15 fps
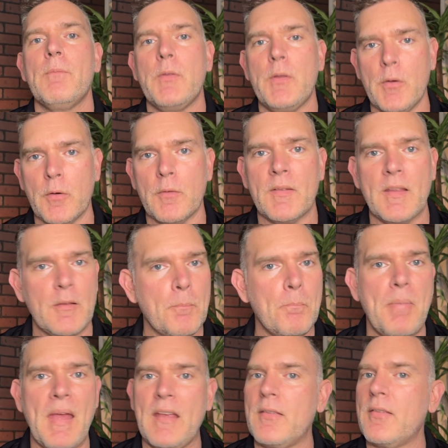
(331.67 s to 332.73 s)
these
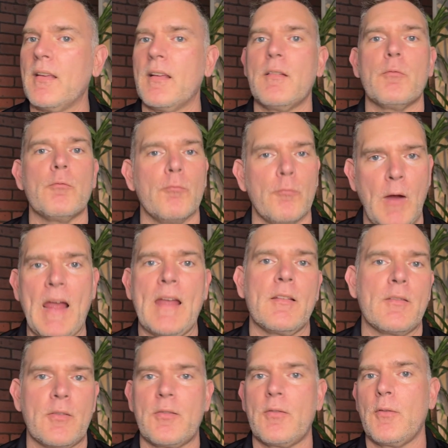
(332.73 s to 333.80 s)
basic
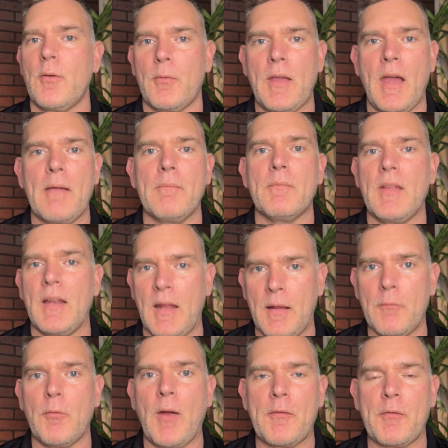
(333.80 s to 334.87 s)
rights, okay, I
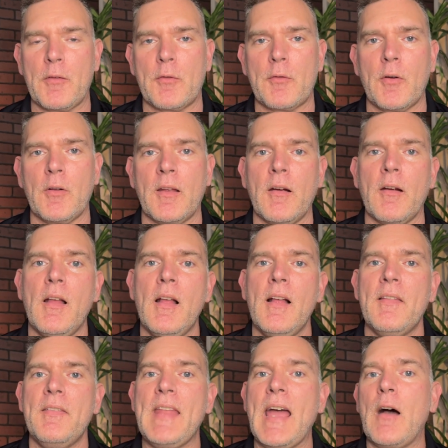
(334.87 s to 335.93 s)
referenced earlier.
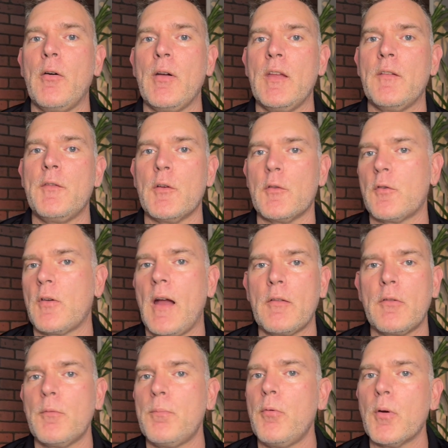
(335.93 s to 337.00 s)
Now, if your
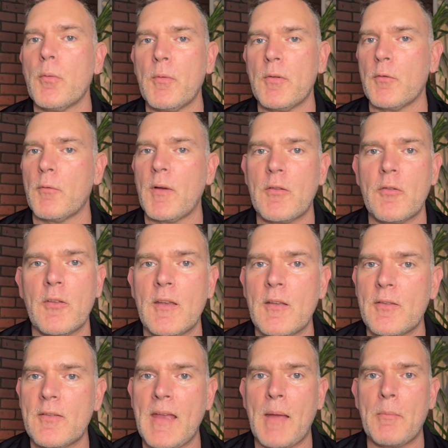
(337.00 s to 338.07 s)
child support was originally
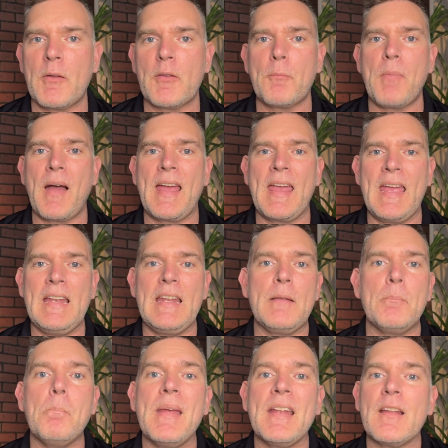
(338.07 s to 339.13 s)
established by an
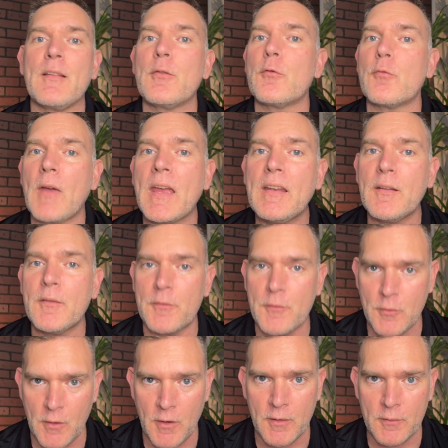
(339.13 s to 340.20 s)
administrative
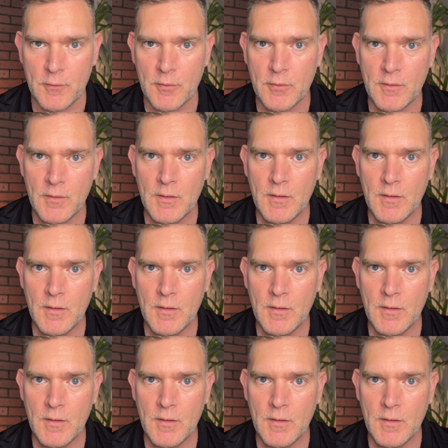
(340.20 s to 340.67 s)
judge,